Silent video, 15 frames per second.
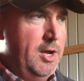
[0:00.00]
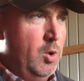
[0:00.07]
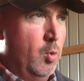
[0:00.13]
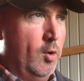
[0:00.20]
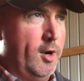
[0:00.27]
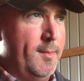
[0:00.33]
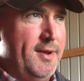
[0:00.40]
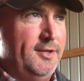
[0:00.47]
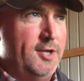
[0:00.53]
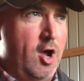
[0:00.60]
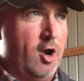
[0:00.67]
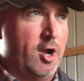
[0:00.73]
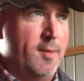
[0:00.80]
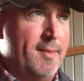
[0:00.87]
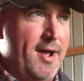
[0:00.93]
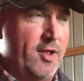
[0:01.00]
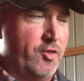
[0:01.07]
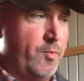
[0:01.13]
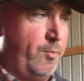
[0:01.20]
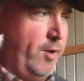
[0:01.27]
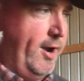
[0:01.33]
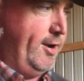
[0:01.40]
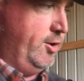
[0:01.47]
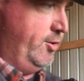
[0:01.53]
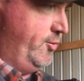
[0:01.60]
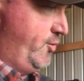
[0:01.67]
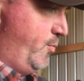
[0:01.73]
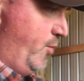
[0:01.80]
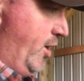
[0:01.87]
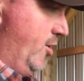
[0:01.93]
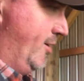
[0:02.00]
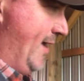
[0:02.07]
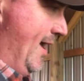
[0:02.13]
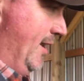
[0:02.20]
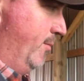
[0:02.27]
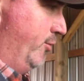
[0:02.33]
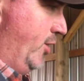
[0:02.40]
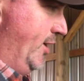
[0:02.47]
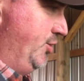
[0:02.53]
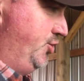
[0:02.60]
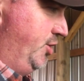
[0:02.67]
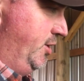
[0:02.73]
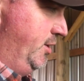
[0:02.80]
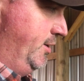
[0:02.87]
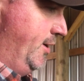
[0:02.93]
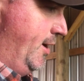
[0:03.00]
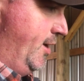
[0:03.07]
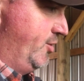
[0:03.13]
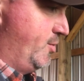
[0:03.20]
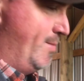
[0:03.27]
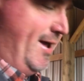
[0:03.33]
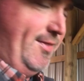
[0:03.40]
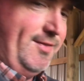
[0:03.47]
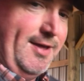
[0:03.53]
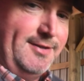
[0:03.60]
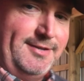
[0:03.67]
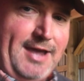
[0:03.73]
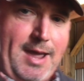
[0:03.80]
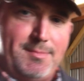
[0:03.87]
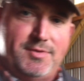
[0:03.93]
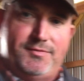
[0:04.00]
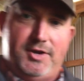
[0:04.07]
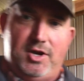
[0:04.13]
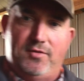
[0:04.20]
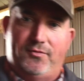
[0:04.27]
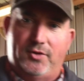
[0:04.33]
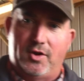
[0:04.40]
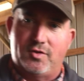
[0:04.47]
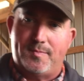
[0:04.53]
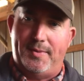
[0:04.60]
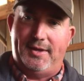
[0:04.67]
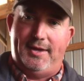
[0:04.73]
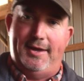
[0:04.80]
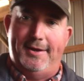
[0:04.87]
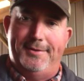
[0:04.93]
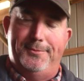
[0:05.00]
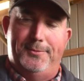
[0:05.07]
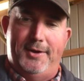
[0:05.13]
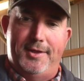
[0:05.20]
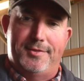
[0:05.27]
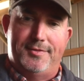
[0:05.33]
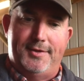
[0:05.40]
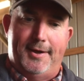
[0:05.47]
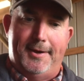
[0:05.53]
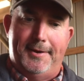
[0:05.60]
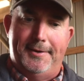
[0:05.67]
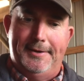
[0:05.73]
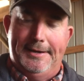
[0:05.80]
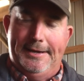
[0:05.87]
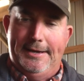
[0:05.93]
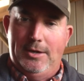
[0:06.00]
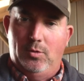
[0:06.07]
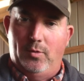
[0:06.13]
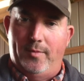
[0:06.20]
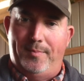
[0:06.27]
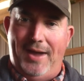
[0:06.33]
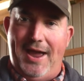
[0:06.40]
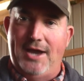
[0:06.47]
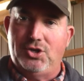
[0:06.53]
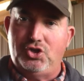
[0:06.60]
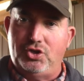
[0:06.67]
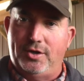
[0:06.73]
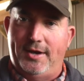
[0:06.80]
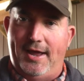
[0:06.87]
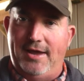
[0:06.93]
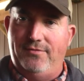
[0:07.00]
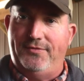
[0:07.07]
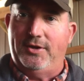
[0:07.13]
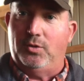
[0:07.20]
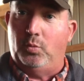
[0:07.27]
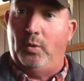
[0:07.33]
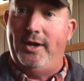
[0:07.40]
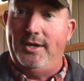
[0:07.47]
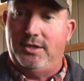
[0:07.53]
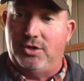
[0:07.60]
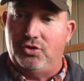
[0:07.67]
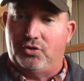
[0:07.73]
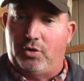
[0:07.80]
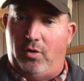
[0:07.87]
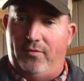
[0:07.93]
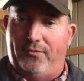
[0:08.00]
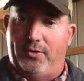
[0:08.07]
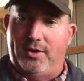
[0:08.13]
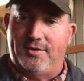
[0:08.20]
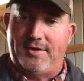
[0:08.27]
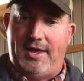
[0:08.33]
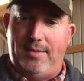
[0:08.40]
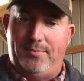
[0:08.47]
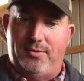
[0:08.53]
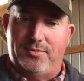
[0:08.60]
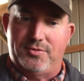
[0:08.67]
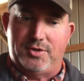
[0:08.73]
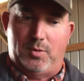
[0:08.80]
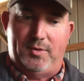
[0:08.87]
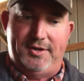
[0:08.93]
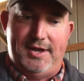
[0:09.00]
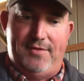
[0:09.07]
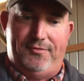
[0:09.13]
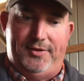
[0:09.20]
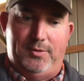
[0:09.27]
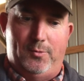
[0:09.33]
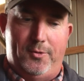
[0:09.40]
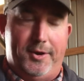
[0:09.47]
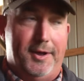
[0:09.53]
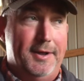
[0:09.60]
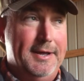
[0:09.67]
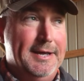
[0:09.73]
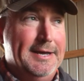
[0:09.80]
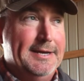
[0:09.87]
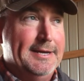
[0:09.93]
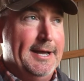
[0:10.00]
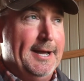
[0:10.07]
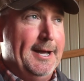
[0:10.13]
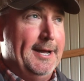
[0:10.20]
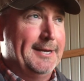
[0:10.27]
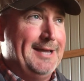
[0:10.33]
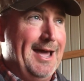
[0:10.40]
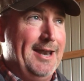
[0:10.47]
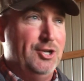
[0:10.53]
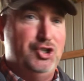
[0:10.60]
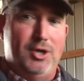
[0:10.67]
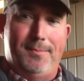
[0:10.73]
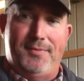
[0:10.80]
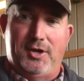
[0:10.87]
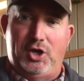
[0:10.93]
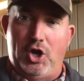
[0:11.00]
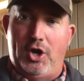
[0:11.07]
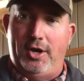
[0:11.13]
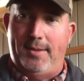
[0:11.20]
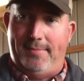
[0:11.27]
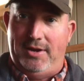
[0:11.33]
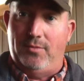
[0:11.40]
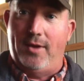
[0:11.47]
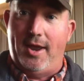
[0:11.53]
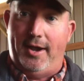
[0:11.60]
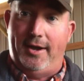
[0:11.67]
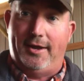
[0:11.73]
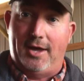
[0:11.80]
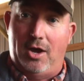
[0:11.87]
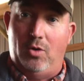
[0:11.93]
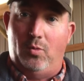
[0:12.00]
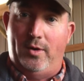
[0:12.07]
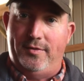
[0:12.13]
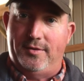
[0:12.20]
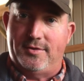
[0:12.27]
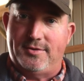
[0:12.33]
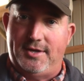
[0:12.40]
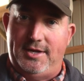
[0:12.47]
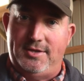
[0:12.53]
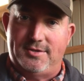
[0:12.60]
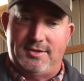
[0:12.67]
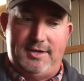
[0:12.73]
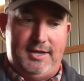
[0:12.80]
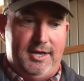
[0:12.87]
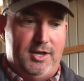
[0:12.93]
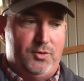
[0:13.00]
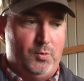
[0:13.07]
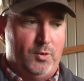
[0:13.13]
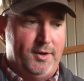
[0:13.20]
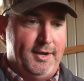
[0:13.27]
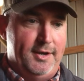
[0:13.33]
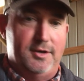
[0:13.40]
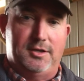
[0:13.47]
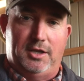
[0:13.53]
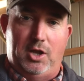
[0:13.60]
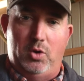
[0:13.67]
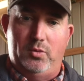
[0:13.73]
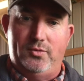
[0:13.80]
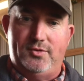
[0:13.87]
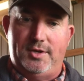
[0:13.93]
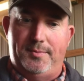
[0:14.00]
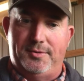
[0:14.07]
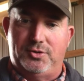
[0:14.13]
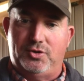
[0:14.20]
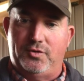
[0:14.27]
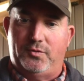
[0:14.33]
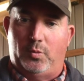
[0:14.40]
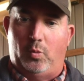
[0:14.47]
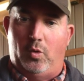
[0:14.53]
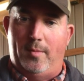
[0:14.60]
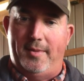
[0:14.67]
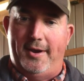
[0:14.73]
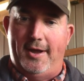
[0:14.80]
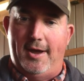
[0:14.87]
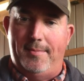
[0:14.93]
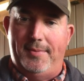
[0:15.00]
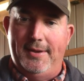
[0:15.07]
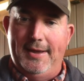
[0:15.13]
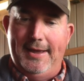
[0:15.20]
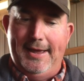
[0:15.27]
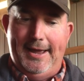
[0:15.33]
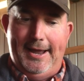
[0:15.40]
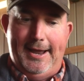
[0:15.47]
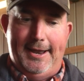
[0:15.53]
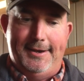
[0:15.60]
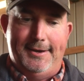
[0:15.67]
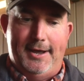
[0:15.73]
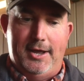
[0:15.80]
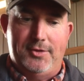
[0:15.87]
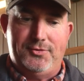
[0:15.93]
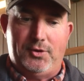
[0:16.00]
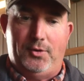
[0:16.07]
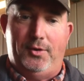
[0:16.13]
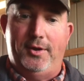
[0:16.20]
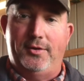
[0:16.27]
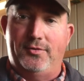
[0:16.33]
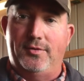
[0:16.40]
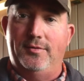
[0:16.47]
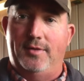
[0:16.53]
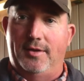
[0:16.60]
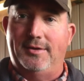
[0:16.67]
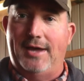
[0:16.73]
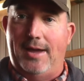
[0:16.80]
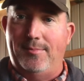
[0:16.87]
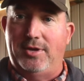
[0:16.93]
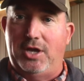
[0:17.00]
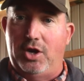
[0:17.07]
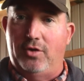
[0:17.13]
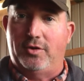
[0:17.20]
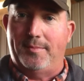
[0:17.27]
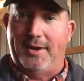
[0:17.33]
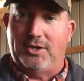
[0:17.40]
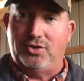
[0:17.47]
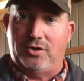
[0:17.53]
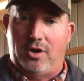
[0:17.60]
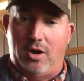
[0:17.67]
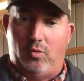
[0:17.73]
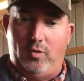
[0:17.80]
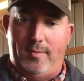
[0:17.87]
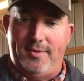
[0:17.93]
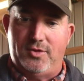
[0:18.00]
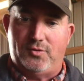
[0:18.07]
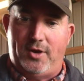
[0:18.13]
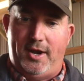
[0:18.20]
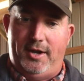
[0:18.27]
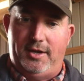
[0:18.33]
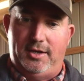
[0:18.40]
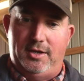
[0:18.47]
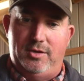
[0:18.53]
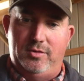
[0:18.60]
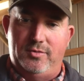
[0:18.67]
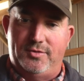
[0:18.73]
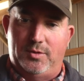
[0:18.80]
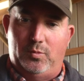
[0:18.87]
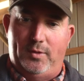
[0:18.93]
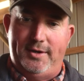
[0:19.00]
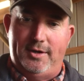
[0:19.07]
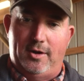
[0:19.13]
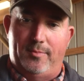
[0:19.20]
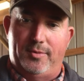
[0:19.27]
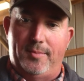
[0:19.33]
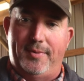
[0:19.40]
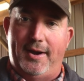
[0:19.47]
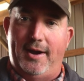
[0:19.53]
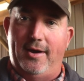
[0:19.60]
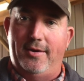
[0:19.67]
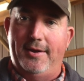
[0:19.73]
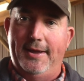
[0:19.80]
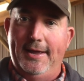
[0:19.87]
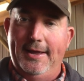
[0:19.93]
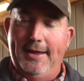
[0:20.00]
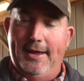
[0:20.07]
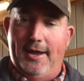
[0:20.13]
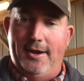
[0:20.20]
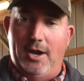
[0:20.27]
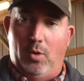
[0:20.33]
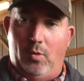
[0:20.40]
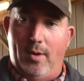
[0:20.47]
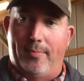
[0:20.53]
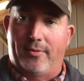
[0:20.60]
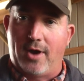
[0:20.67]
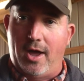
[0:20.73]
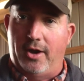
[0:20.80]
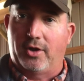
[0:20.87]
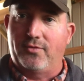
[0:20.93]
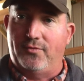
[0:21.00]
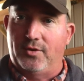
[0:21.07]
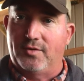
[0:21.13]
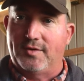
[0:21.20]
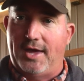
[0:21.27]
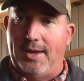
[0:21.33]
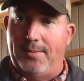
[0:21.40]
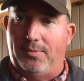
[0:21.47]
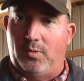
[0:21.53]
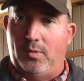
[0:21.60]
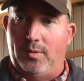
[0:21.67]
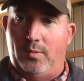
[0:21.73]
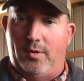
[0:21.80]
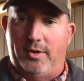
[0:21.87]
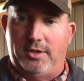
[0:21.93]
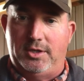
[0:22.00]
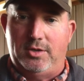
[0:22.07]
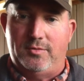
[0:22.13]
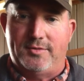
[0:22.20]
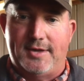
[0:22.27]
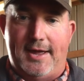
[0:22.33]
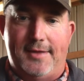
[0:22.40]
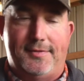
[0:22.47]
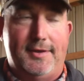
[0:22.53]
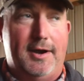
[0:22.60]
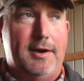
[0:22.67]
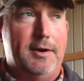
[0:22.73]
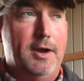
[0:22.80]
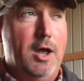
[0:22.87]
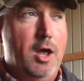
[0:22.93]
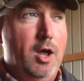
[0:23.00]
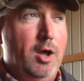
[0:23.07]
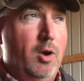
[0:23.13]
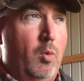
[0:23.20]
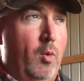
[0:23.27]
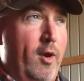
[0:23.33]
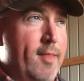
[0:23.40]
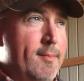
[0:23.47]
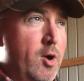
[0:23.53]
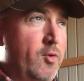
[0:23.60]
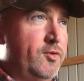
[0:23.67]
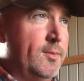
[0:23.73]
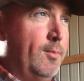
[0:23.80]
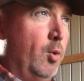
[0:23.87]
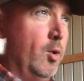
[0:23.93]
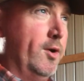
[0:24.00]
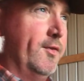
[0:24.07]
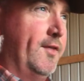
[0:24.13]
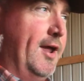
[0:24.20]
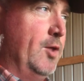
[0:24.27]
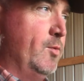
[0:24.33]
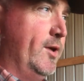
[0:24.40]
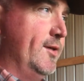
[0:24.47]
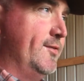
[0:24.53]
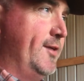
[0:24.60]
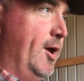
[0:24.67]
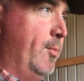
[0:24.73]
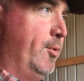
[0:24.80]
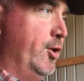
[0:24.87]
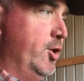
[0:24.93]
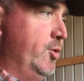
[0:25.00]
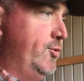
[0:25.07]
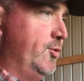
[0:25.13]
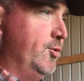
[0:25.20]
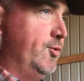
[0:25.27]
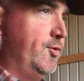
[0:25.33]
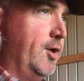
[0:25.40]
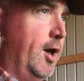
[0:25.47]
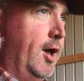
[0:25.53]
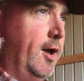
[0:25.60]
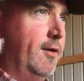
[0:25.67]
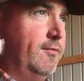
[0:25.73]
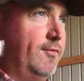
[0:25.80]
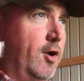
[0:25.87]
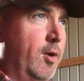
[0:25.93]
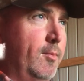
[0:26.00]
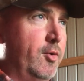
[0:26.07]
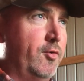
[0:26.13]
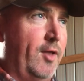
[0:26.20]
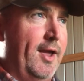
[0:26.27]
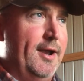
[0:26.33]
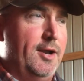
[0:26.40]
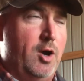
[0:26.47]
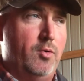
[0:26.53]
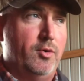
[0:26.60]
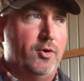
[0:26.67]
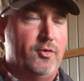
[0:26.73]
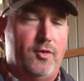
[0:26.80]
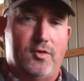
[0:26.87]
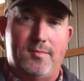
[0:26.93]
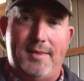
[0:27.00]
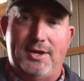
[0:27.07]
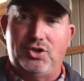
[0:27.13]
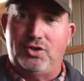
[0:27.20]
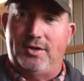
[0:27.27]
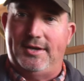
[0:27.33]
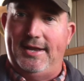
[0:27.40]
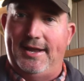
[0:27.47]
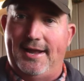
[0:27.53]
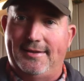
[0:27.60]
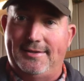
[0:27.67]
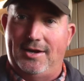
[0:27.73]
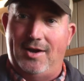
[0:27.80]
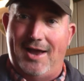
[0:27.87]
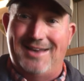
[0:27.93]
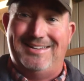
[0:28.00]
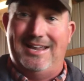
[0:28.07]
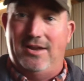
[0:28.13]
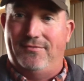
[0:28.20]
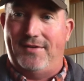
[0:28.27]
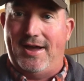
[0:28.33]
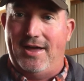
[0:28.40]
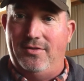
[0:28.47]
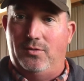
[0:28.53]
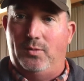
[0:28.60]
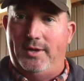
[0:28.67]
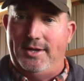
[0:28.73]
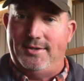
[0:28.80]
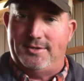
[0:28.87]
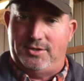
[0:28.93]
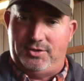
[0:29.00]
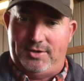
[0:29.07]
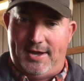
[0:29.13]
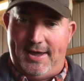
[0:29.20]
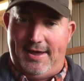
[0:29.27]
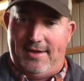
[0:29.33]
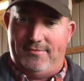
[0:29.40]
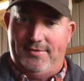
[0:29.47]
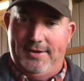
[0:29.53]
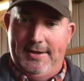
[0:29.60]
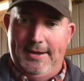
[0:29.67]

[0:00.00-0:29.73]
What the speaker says: We're going to be talking about sprayers, sprayer calibration. It's about that time of year for us to begin with pasture and hayfield weed control, for example. So we definitely want to kind of jump the gun and be ready to go when the season hits. We're getting close, temperatures are warming up, and certainly it's the time of year to make sure our equipment's ready to use and we are prepared and know what products, for example, we want to use out there. One of the most important things we can tell producers, farmers, landowners is to make sure and get out there, identify the weeds that you have,